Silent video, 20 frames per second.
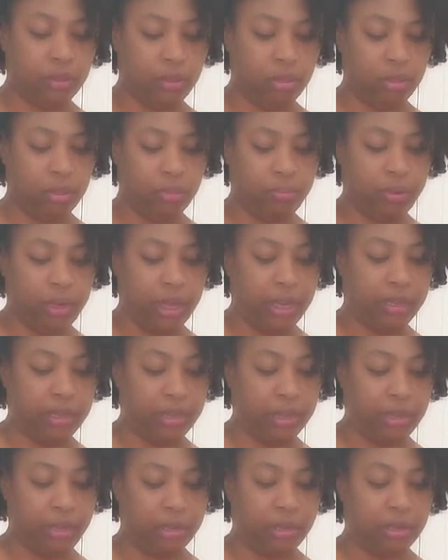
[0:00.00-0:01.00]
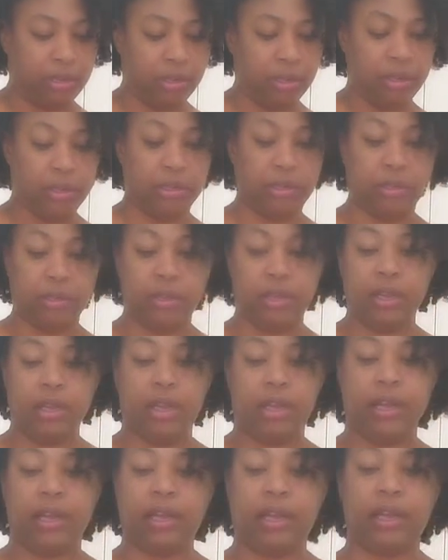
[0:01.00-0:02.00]
Just paint that on.
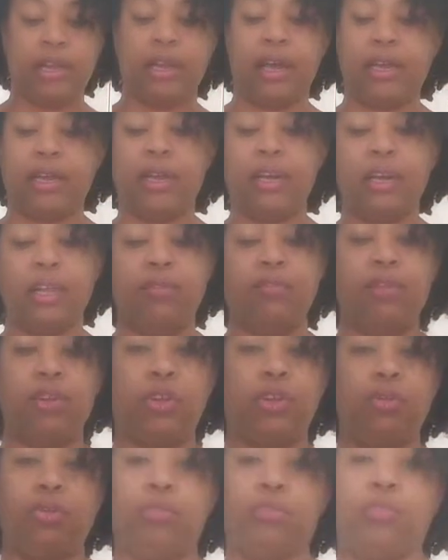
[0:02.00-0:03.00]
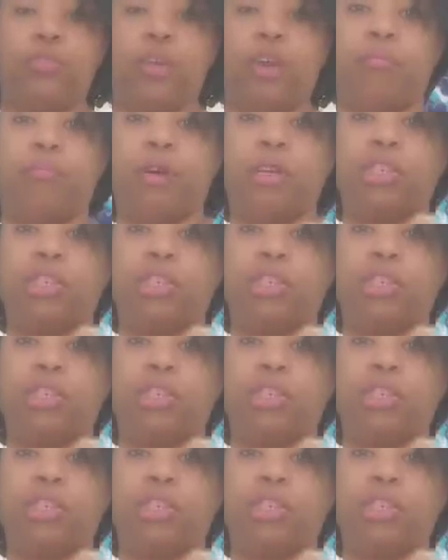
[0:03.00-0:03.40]
And I didn't even use that